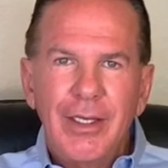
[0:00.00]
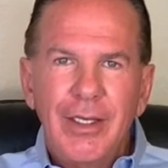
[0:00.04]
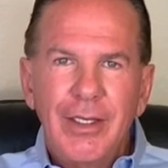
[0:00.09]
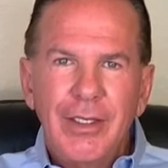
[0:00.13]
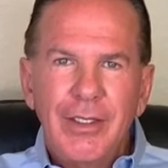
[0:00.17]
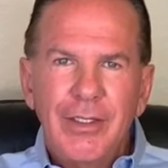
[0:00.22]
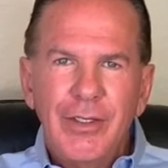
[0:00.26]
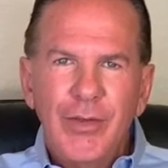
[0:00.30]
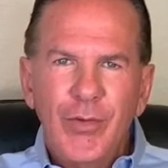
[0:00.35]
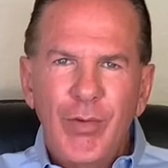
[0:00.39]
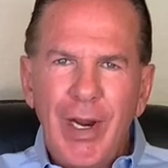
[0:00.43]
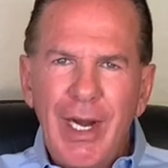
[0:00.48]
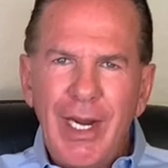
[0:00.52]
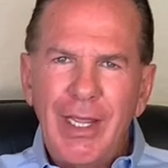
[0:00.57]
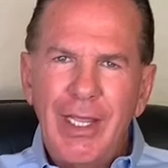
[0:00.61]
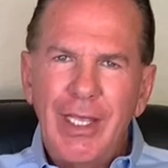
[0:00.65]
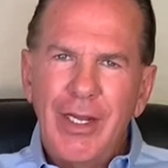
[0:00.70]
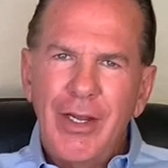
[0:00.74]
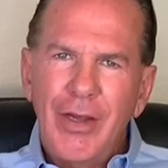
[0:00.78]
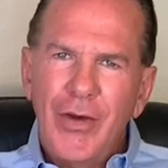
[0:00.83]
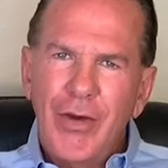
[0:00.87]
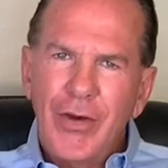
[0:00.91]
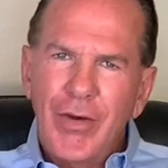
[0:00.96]
So why do
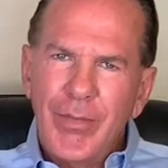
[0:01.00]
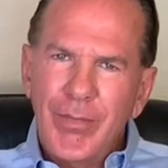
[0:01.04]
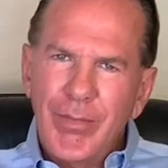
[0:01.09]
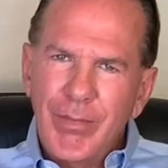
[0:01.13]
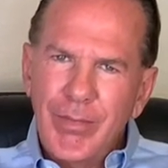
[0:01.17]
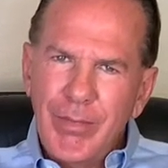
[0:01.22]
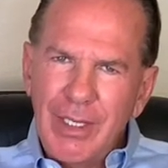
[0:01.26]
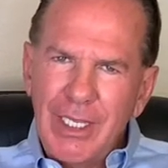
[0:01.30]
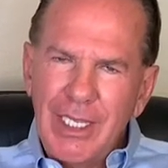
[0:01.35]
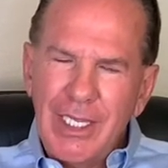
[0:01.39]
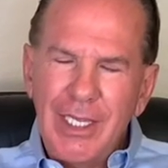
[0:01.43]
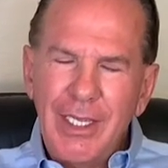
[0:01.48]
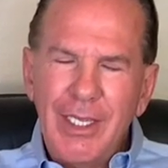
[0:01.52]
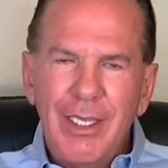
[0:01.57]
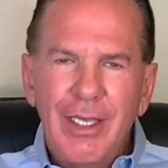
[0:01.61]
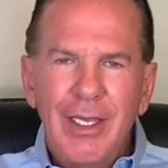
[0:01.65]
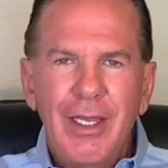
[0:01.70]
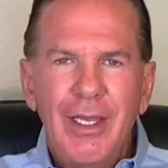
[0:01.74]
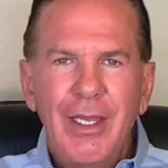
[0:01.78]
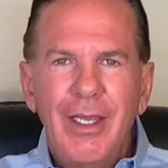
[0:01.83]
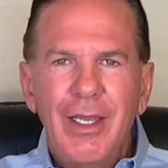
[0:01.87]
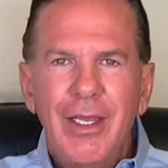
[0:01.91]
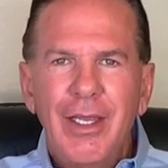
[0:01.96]
they call me
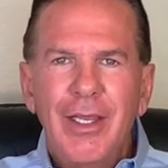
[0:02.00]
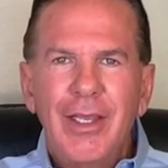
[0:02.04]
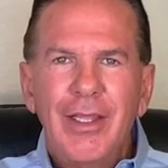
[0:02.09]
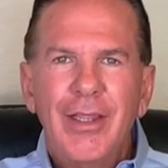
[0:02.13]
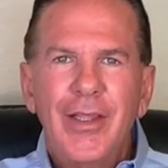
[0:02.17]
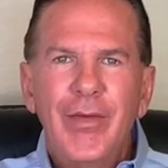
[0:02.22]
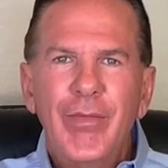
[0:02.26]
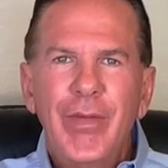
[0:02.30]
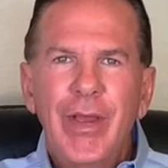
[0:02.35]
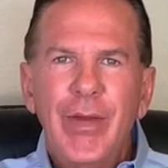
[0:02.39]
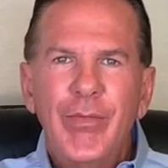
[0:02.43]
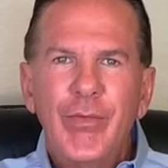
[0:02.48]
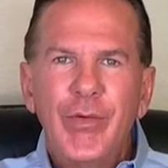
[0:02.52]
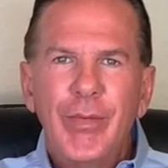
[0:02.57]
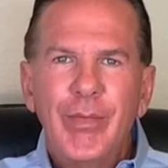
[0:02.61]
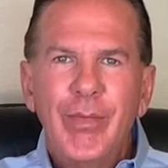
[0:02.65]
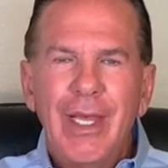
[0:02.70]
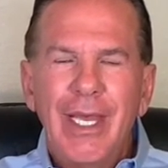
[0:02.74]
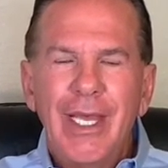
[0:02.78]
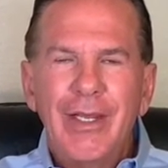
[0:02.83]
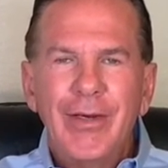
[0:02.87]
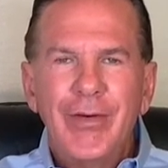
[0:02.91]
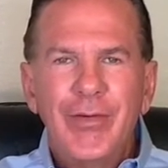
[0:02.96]
the Memory
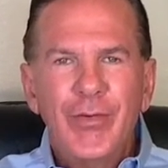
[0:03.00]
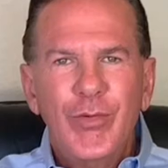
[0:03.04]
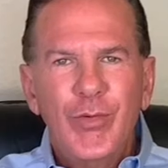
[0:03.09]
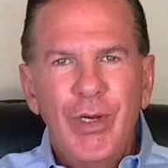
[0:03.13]
Man?